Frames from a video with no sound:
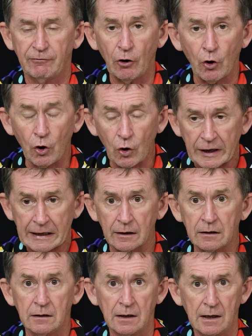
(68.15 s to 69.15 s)
for
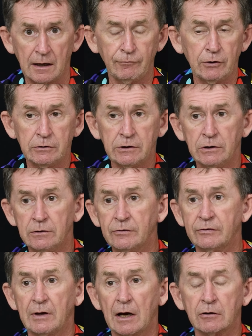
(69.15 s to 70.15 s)
oil, if you
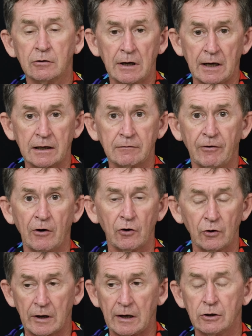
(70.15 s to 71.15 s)
use acrylic for
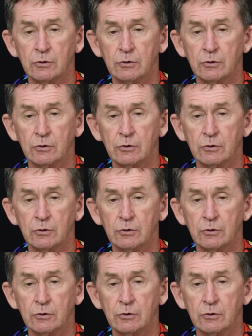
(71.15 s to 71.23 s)
oil,